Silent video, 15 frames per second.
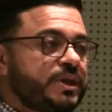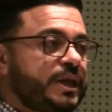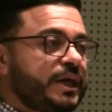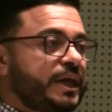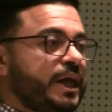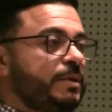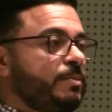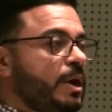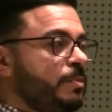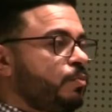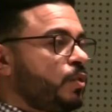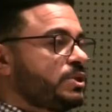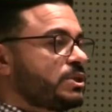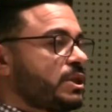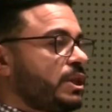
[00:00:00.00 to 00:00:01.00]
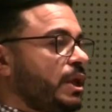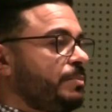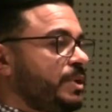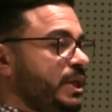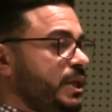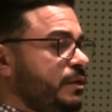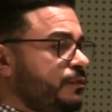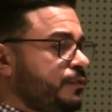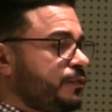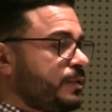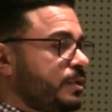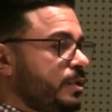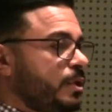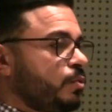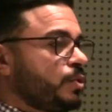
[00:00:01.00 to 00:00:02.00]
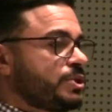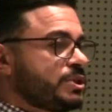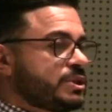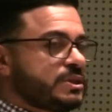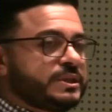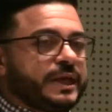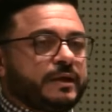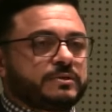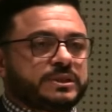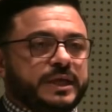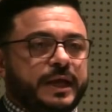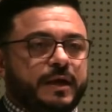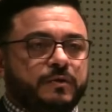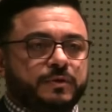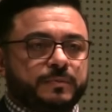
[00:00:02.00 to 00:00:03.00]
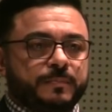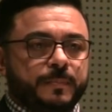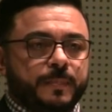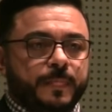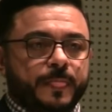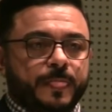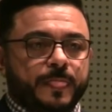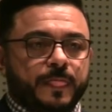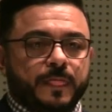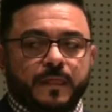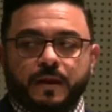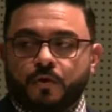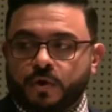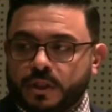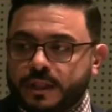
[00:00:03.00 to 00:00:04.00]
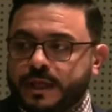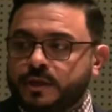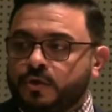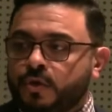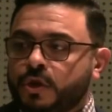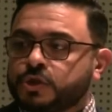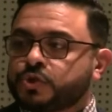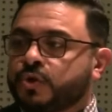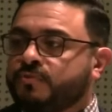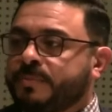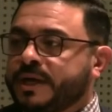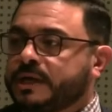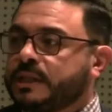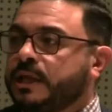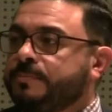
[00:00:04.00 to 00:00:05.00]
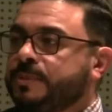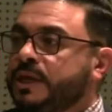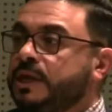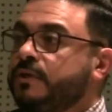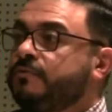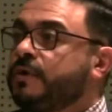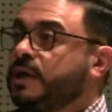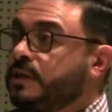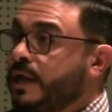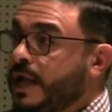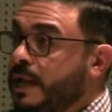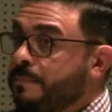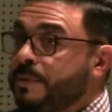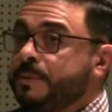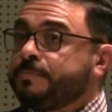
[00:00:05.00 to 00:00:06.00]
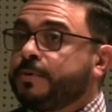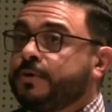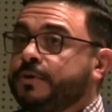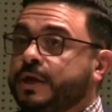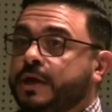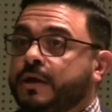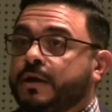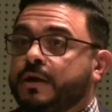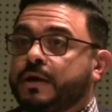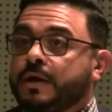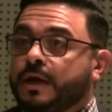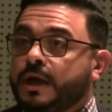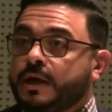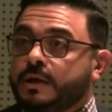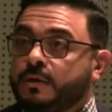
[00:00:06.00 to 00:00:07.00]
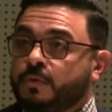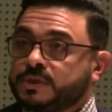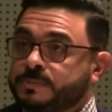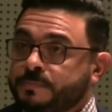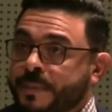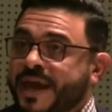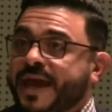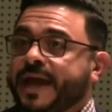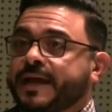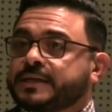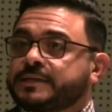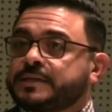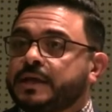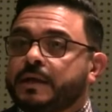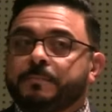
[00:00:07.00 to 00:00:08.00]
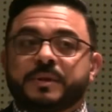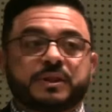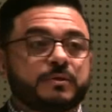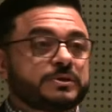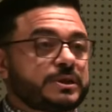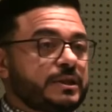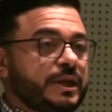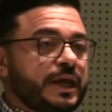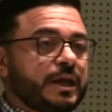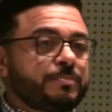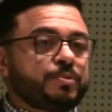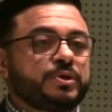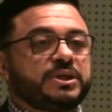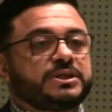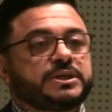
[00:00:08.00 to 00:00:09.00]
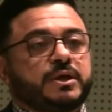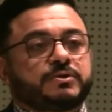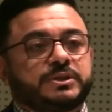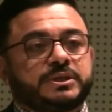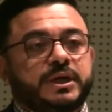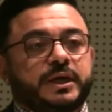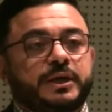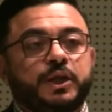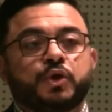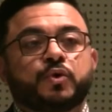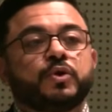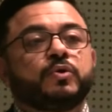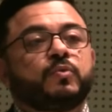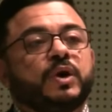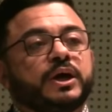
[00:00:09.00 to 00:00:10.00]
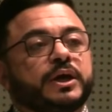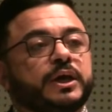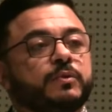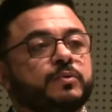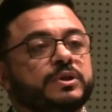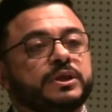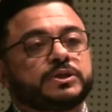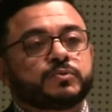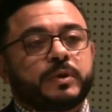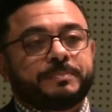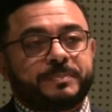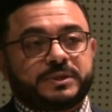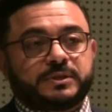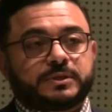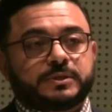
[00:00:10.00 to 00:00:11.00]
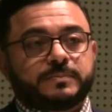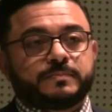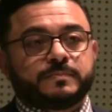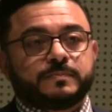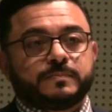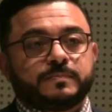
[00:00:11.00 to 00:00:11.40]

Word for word: one that came up was Club Eve, which is in downtown Orlando. We drove by Club Eve. A lot of people there. It was packed, but there's a lot of police outside. He couldn't walk in with his weapons.